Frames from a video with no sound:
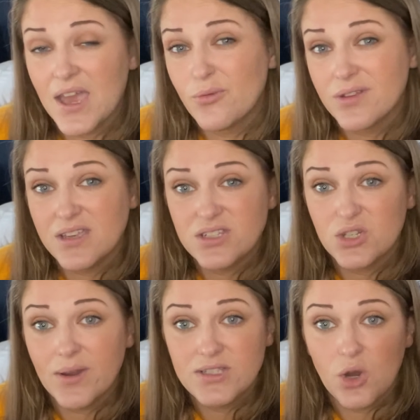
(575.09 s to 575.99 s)
I really
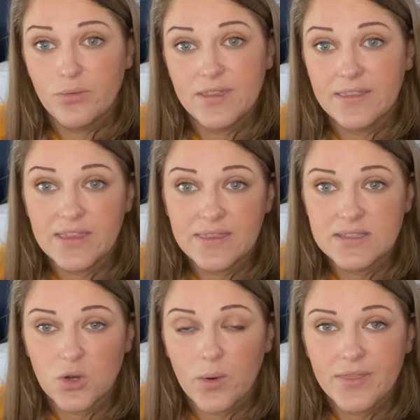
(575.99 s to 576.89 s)
do. I don't think that
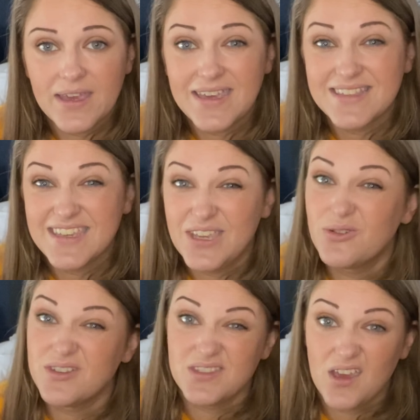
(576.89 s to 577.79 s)
these are worth it, as
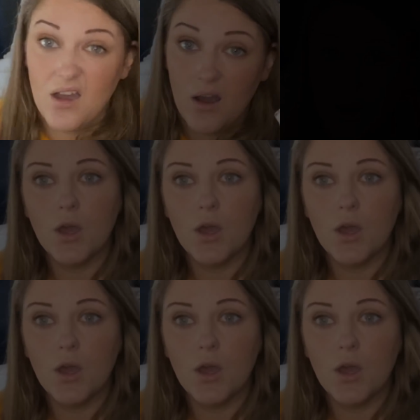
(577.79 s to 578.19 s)
cute as they are.